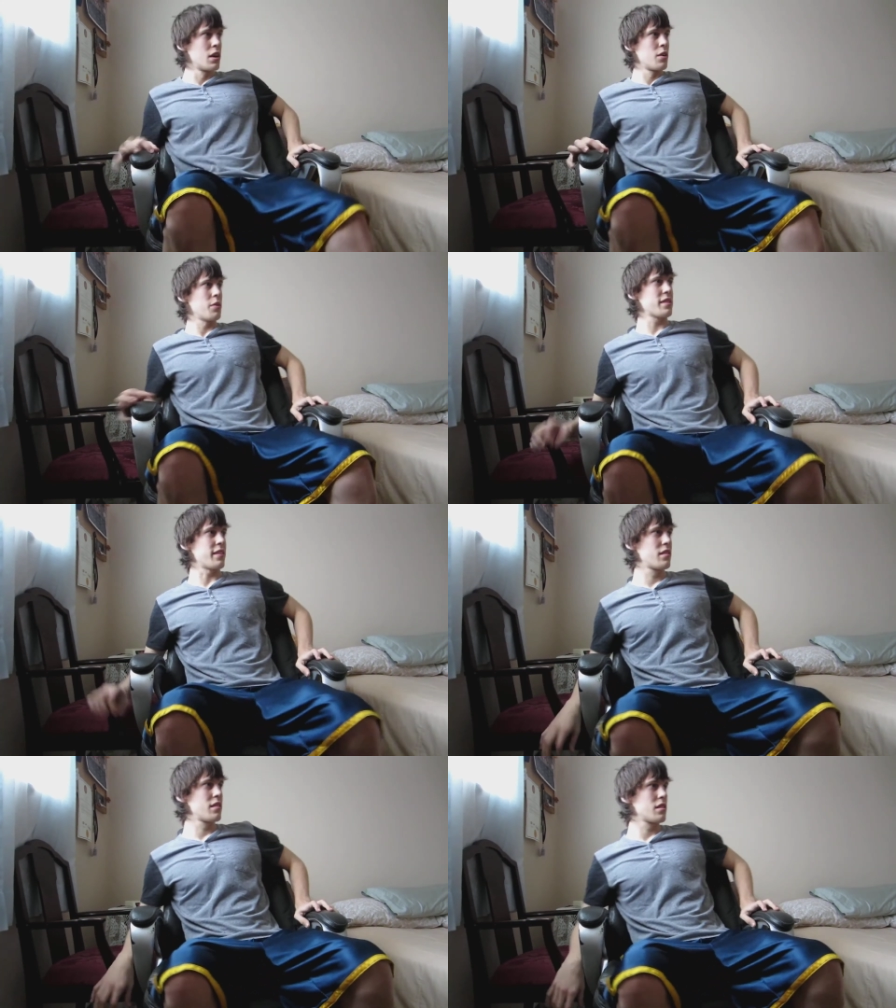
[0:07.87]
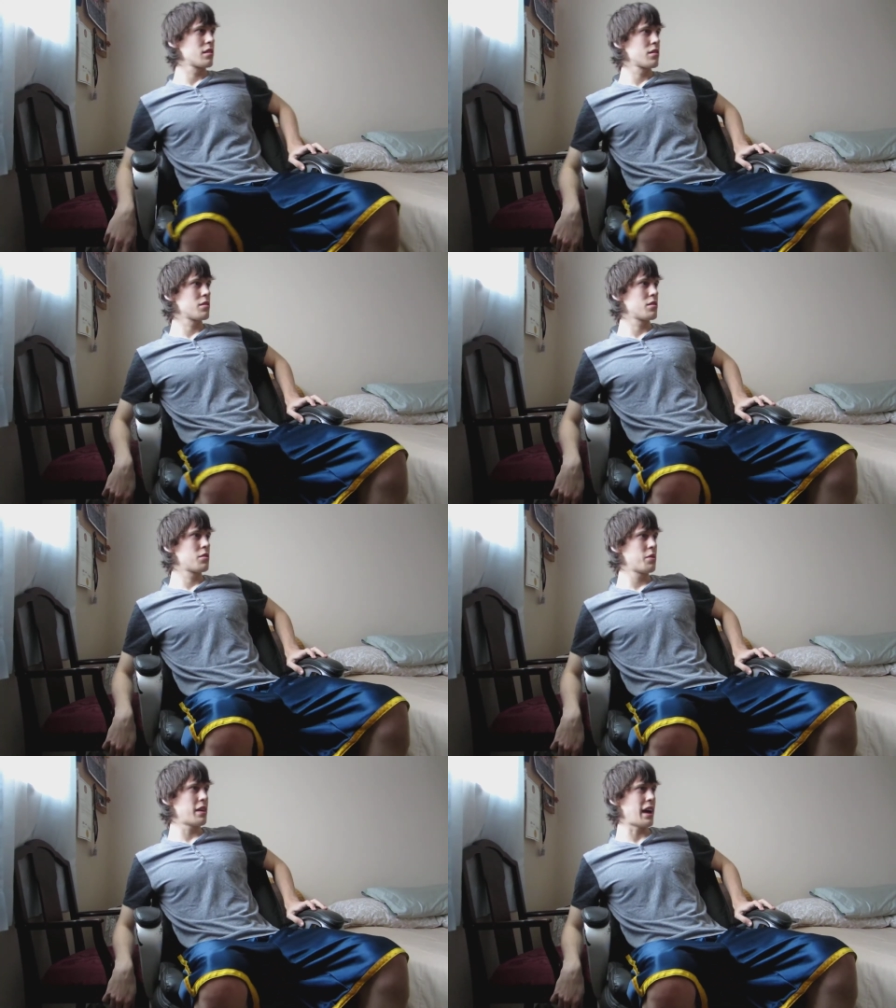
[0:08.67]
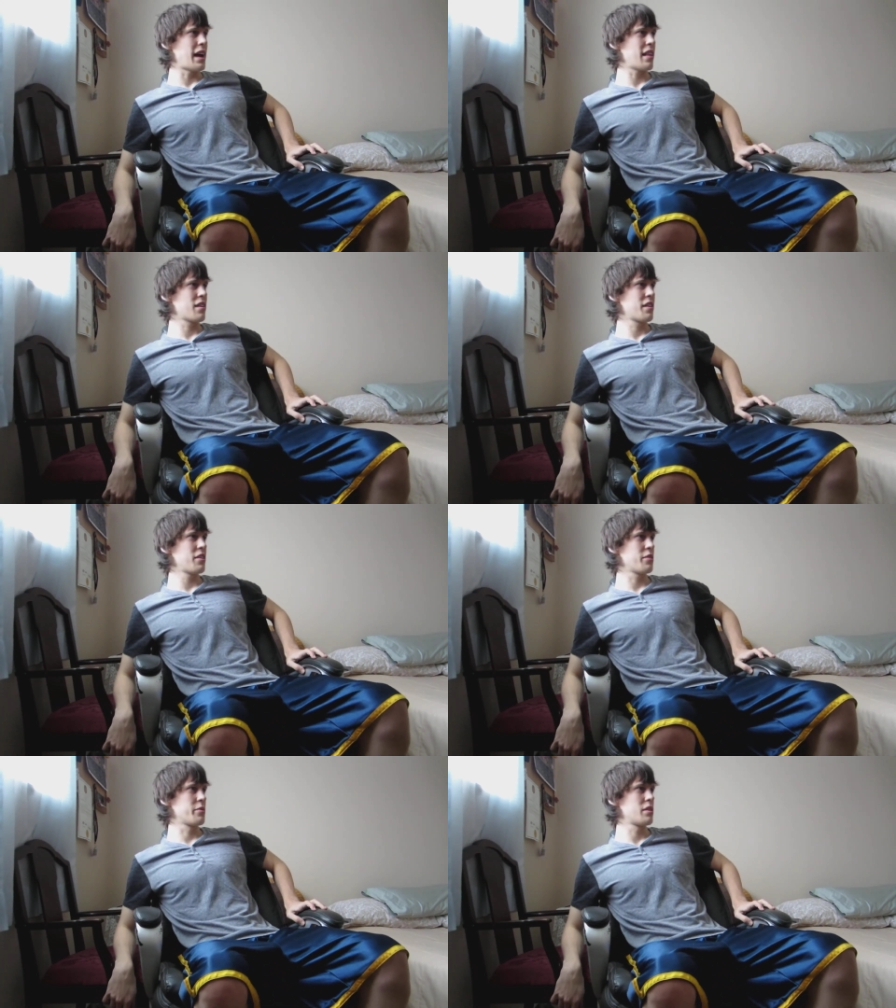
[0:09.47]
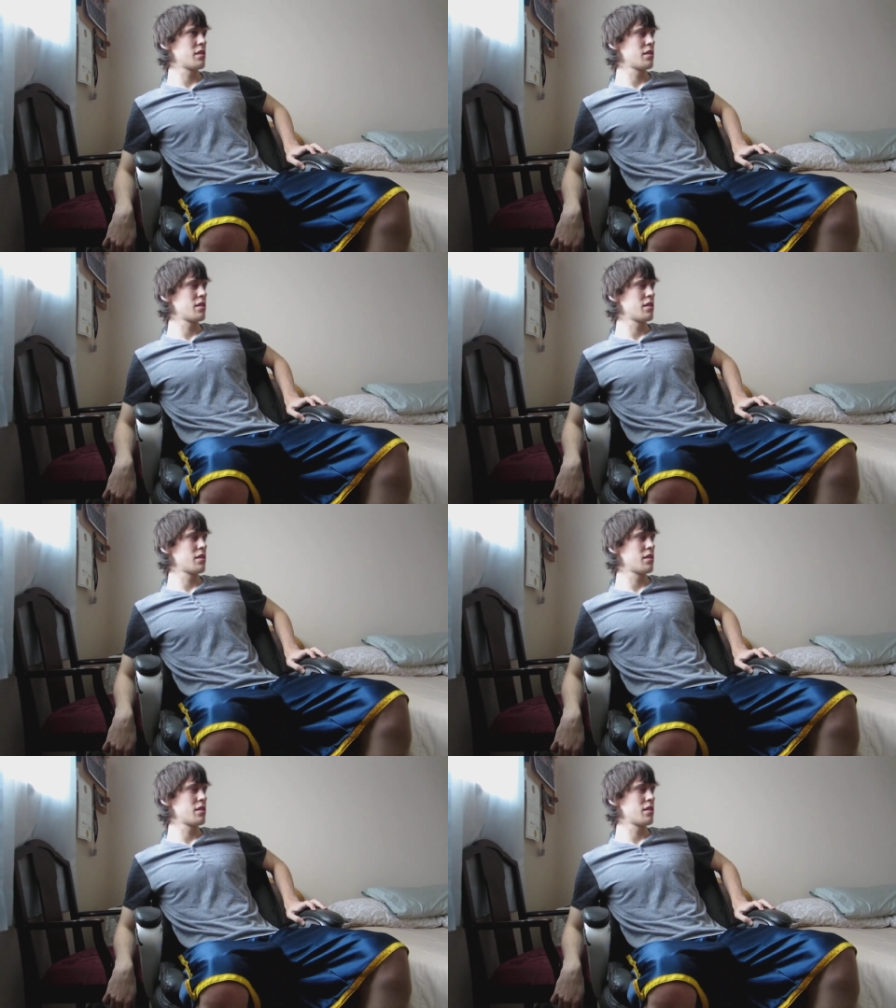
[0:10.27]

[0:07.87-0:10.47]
What the? Who the hell are you?